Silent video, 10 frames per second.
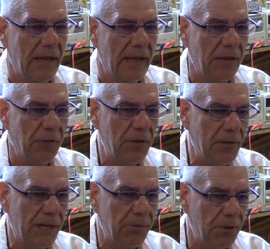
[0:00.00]
And when you
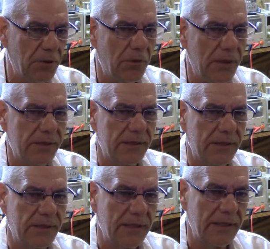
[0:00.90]
get pure
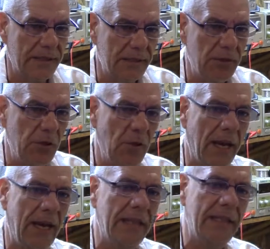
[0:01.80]
resonance, that means you
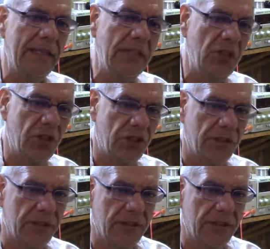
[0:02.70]
unleash